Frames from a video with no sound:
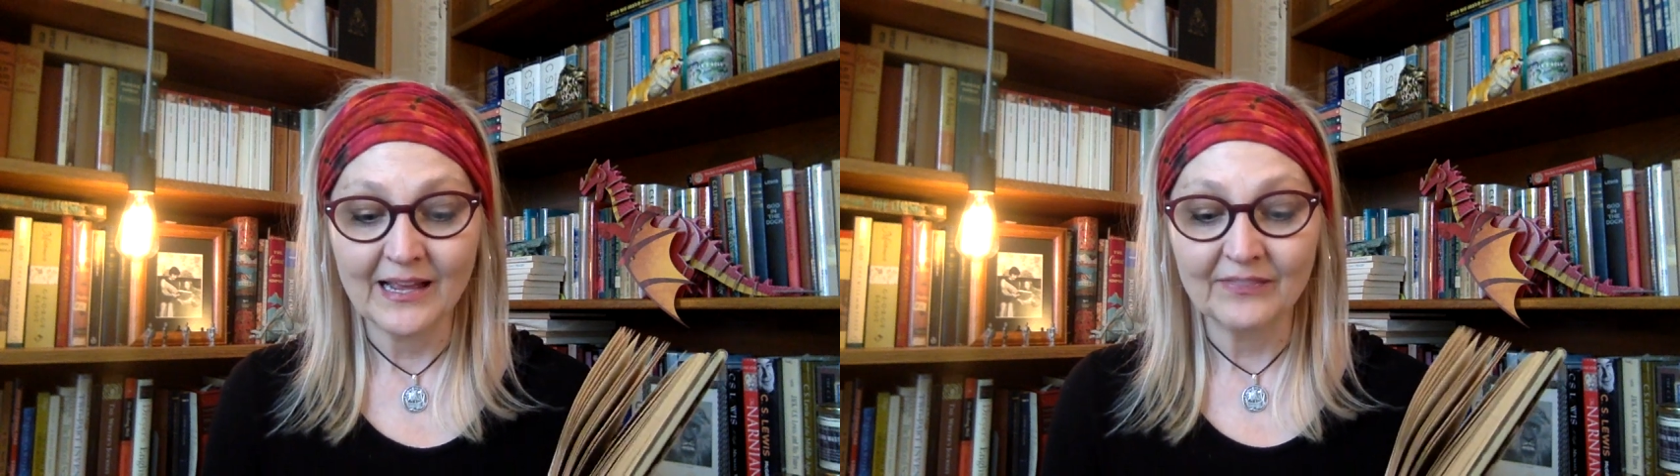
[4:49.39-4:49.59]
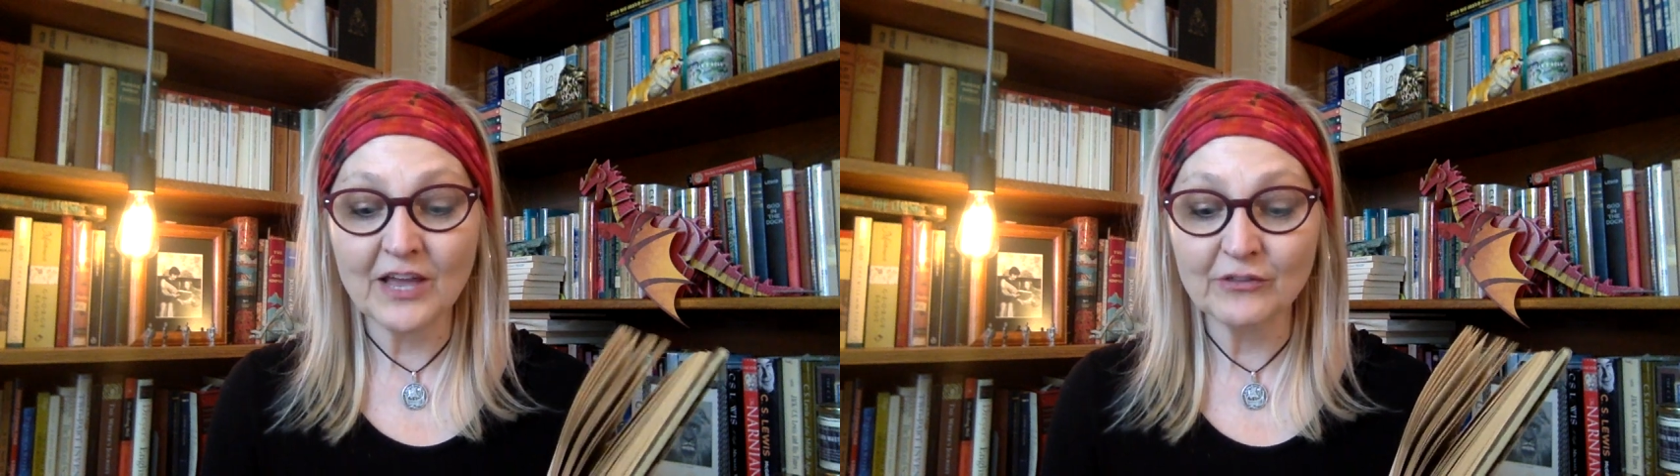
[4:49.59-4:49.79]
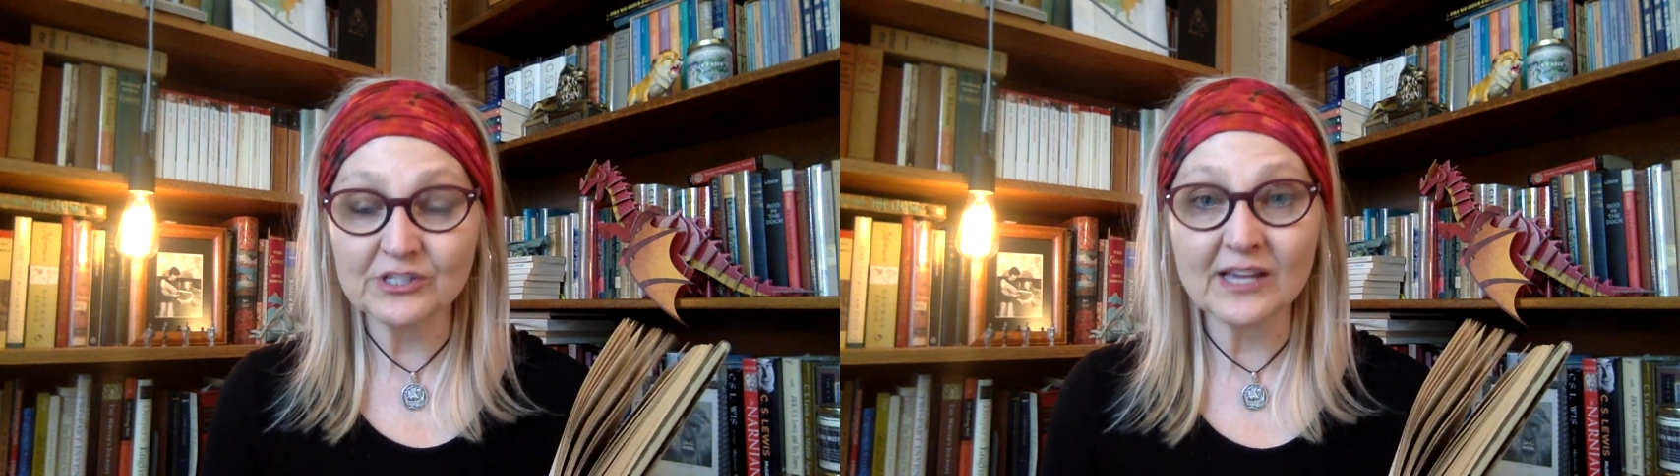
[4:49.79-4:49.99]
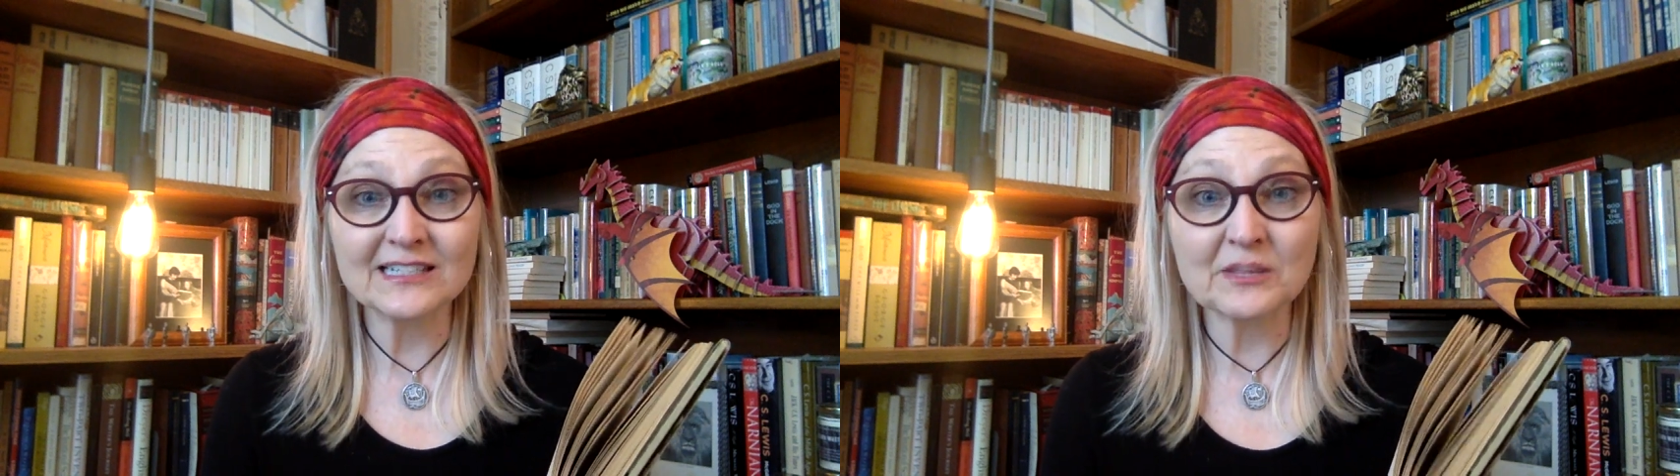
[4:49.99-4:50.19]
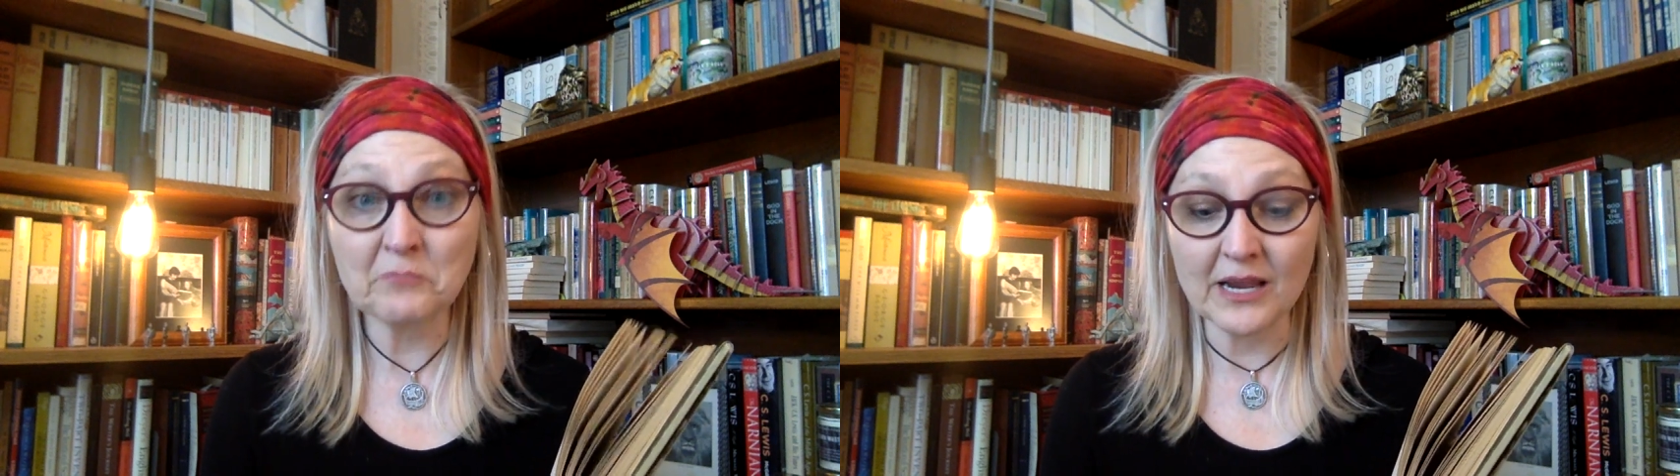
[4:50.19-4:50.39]
The others
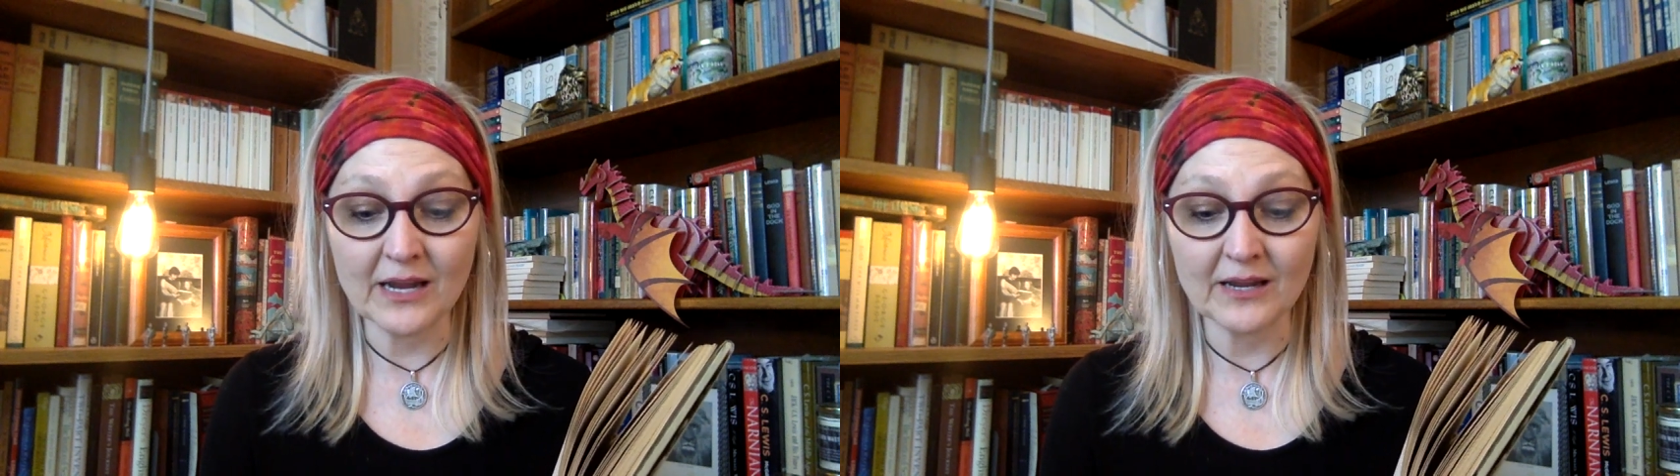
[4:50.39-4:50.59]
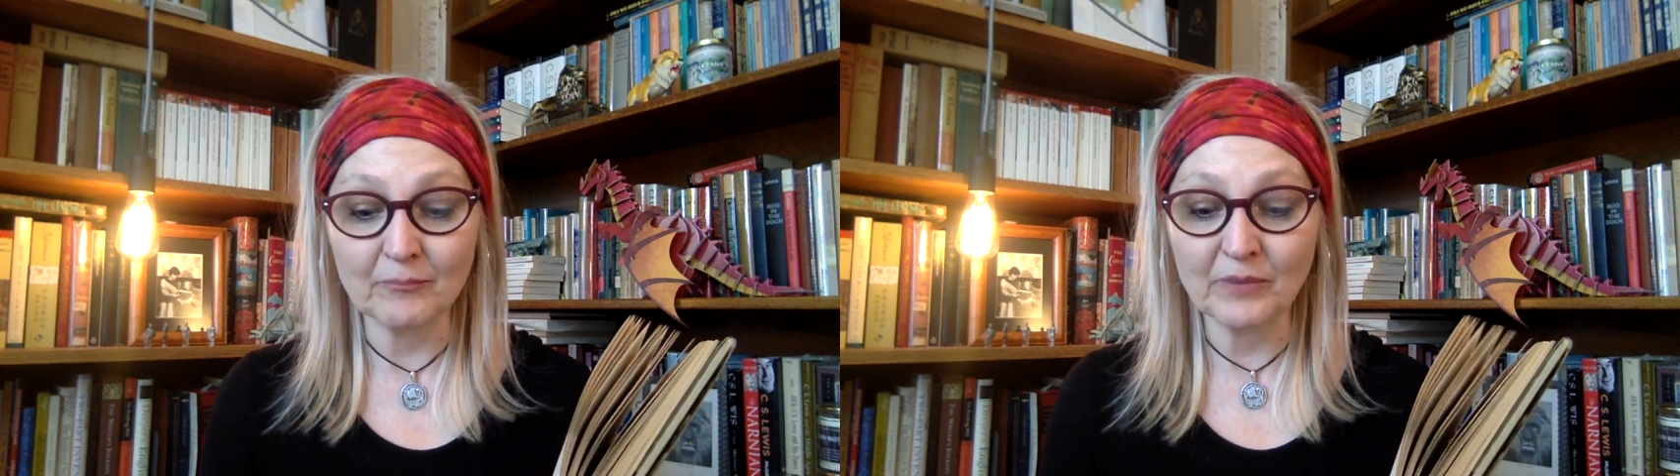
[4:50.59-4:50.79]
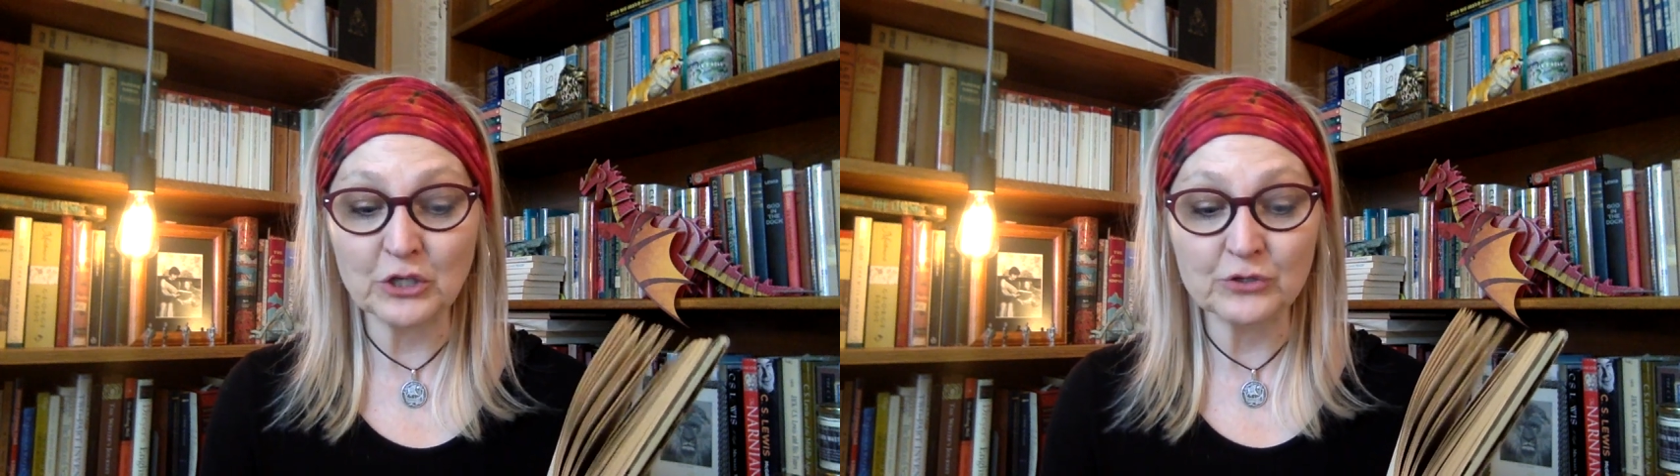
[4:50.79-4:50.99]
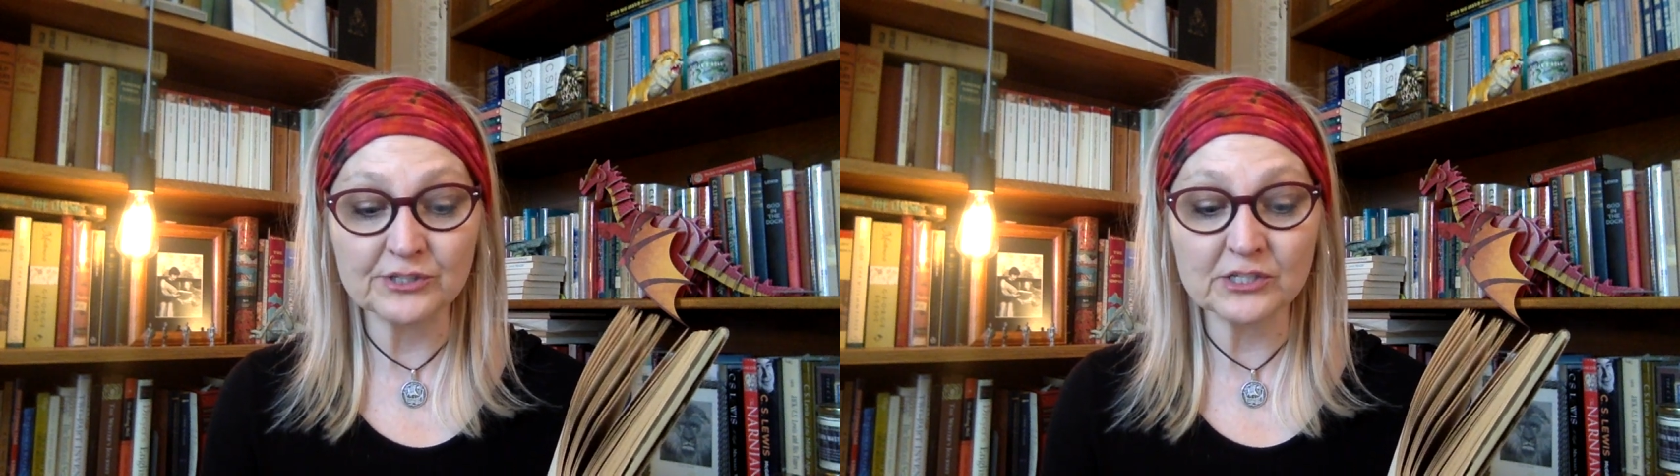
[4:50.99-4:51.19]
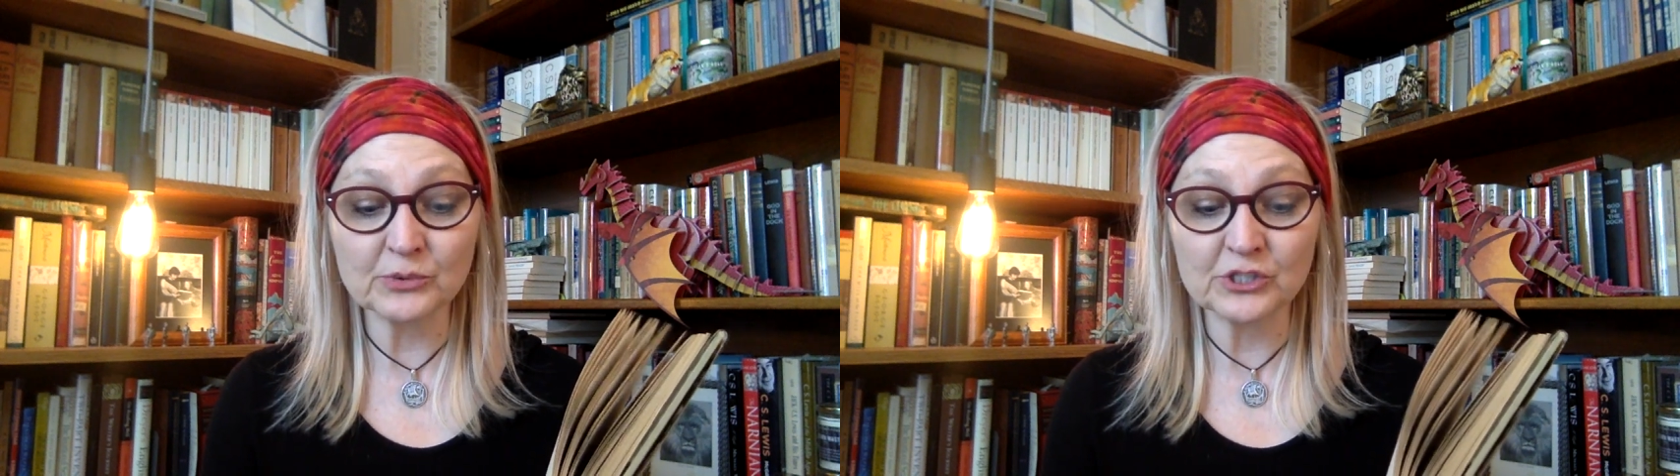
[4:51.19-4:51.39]
liked the mead, but
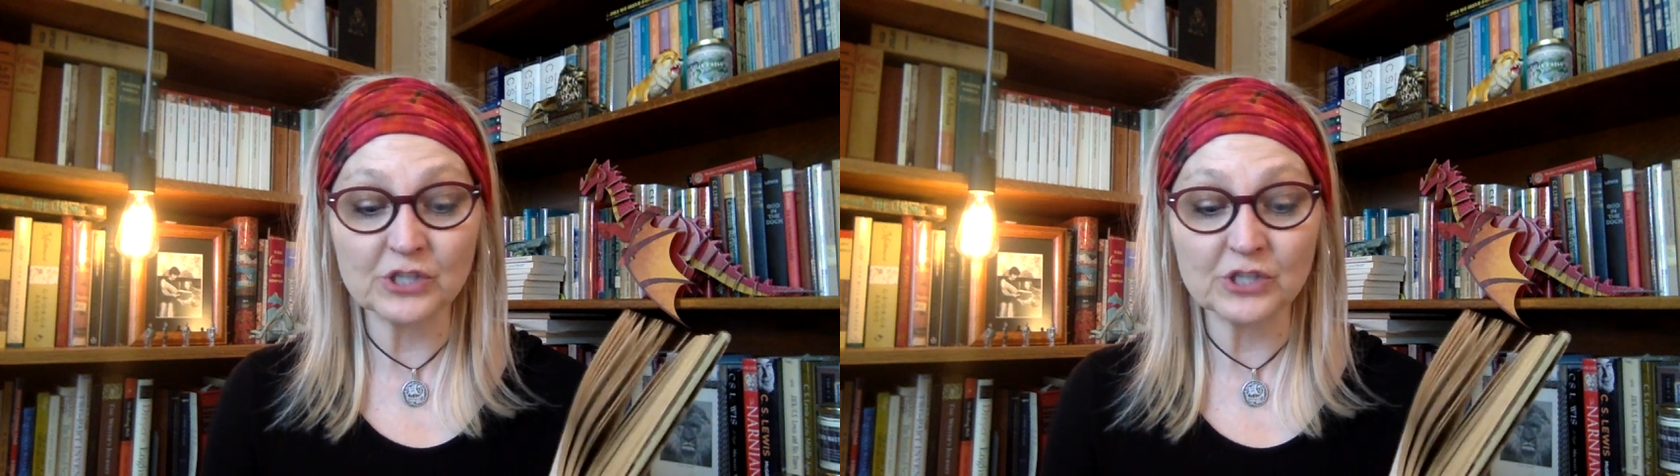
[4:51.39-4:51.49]
Eustace was